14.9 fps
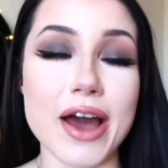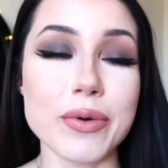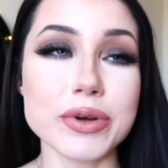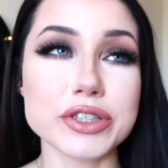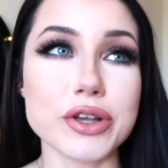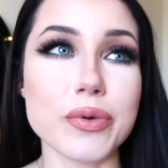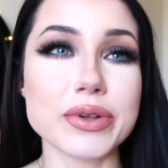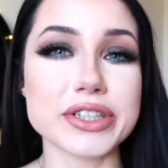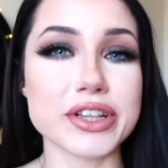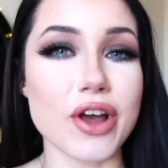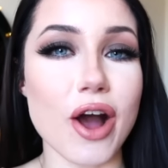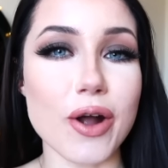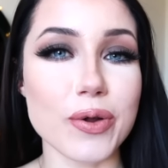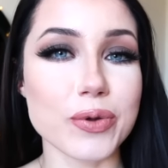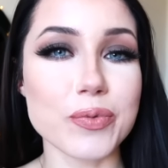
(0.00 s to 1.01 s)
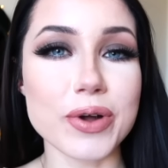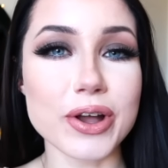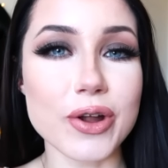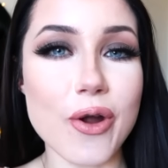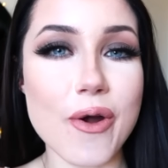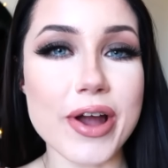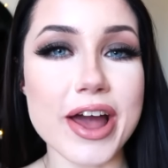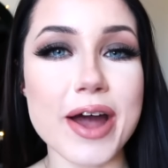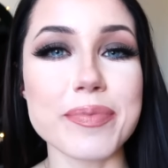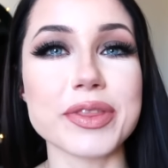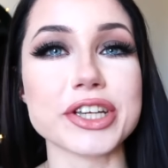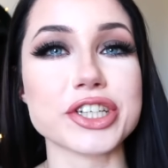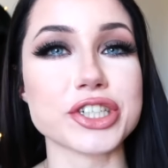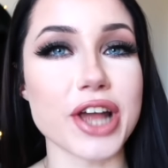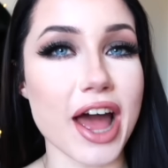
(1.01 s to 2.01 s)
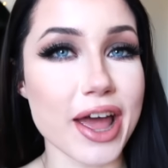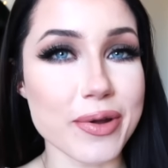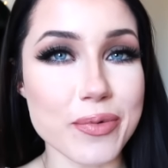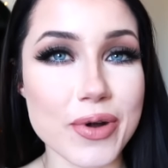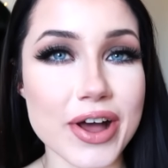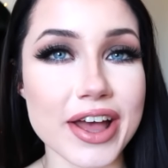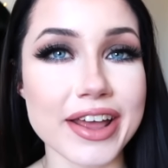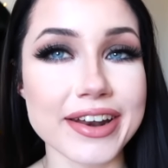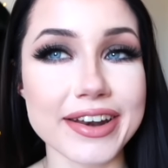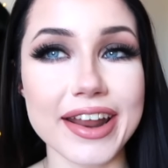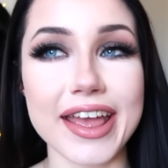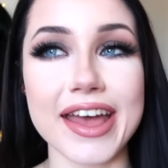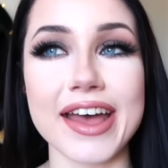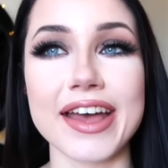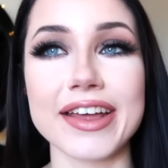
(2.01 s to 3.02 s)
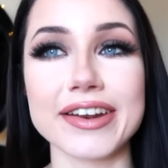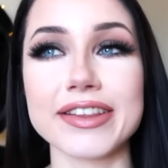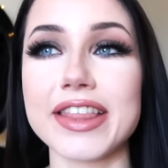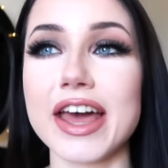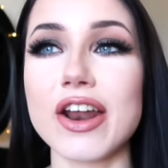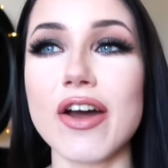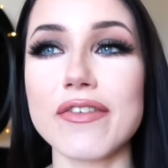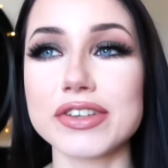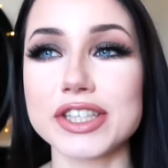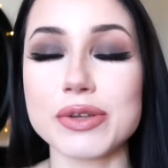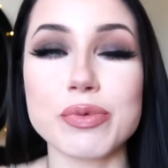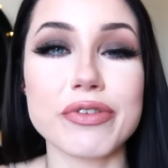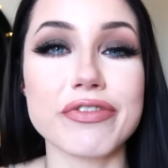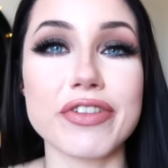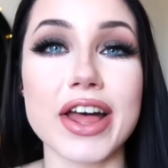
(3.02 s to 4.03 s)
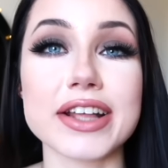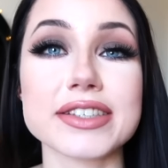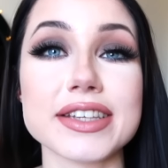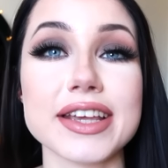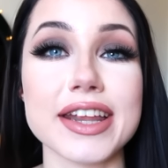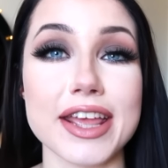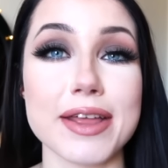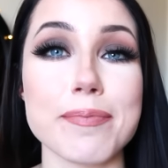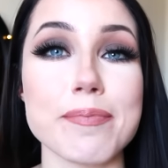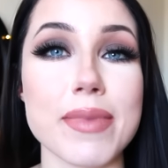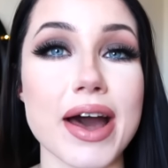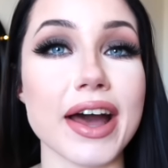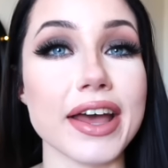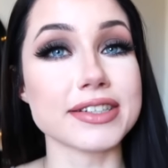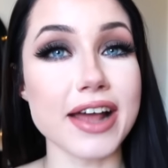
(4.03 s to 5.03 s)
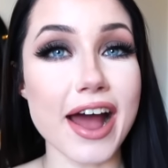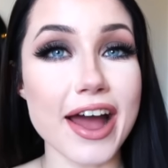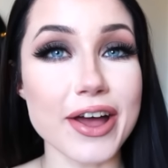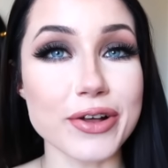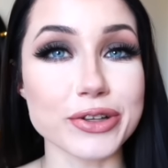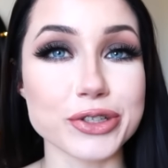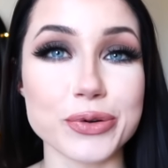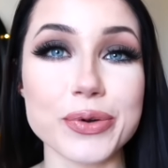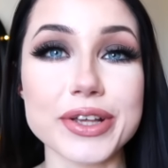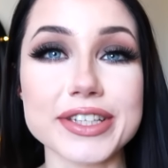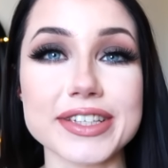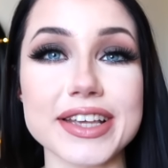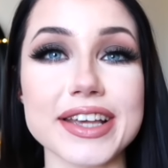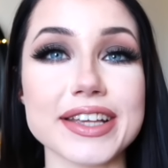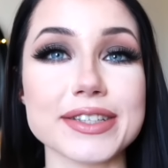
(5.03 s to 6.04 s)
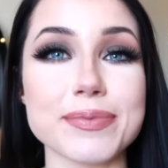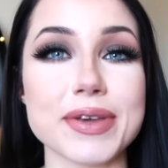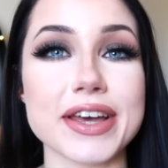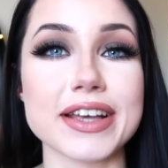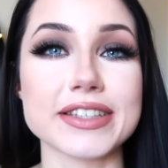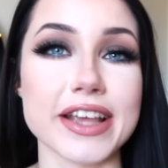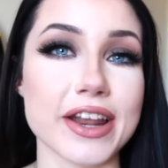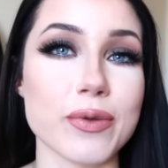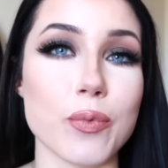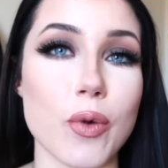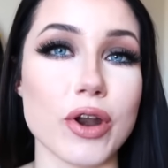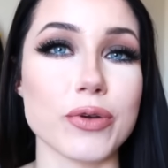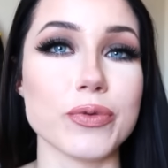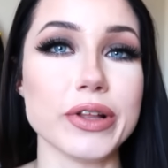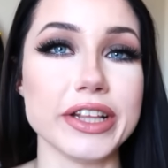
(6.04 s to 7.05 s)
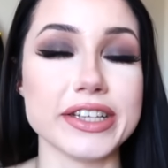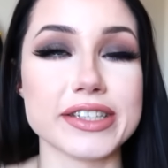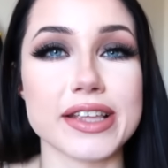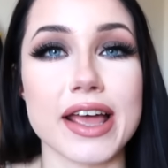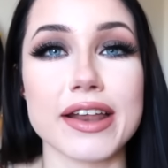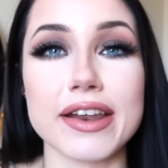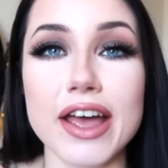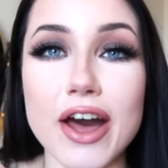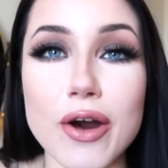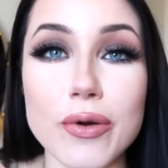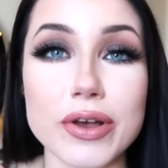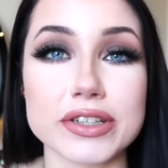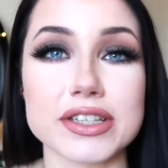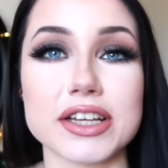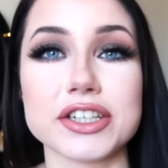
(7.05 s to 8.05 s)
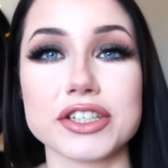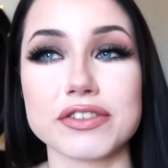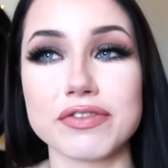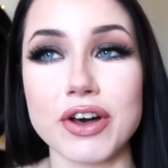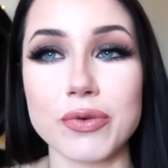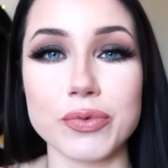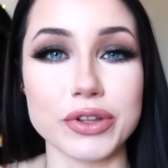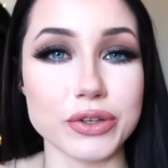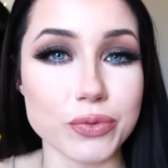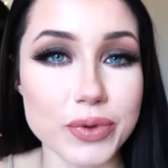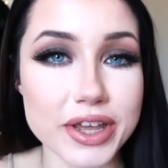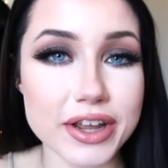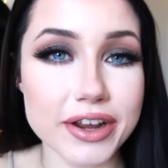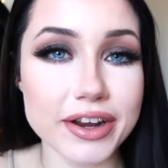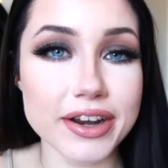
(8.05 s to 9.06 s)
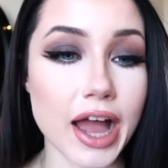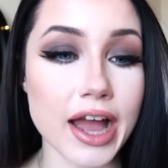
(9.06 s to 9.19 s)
I was always the awkward one growing up, the shy one, and that obviously reflected in my style choices because I didn't want to really stand out because I just felt really weird.